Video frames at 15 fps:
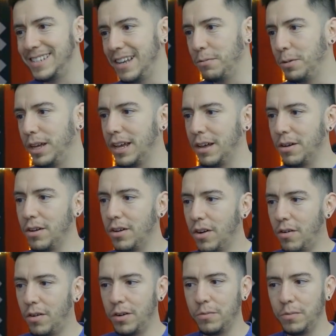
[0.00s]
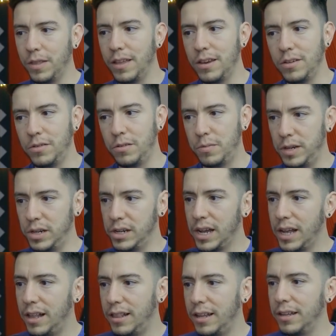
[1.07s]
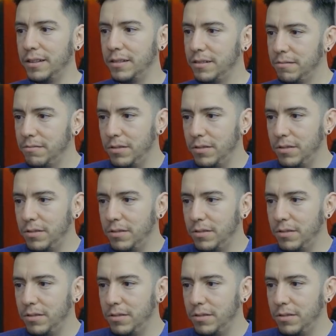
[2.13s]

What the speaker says: that we can go on with the new Opencl and